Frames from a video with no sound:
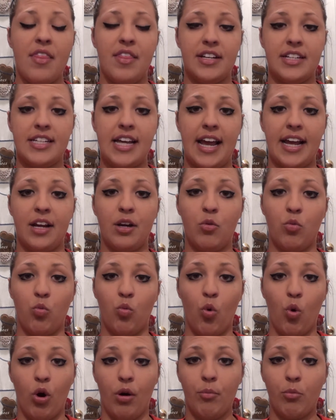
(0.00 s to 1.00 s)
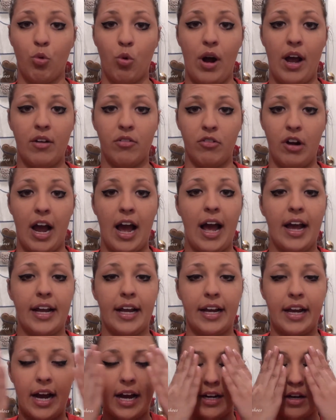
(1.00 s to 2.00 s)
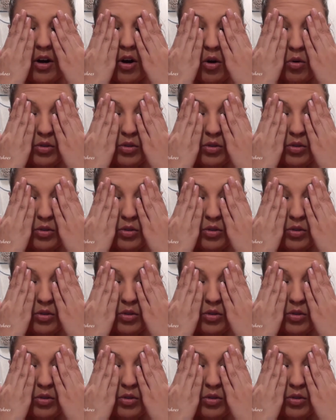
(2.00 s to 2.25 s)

then take a warm wet rag and kind of